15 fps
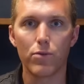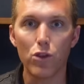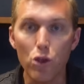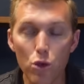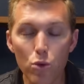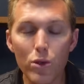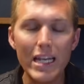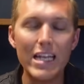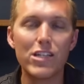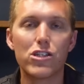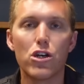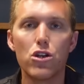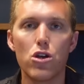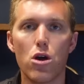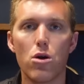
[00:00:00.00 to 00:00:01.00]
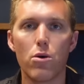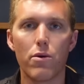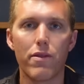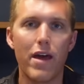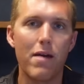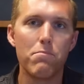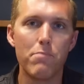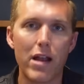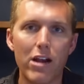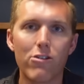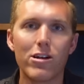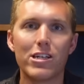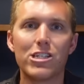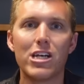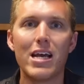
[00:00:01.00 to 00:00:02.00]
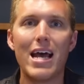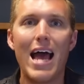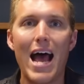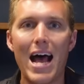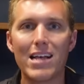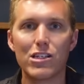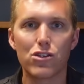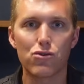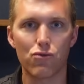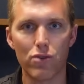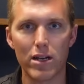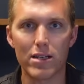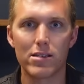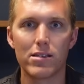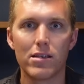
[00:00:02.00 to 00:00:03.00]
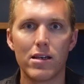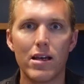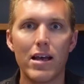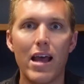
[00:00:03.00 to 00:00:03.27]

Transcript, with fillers: You need to know that marriage has its risks,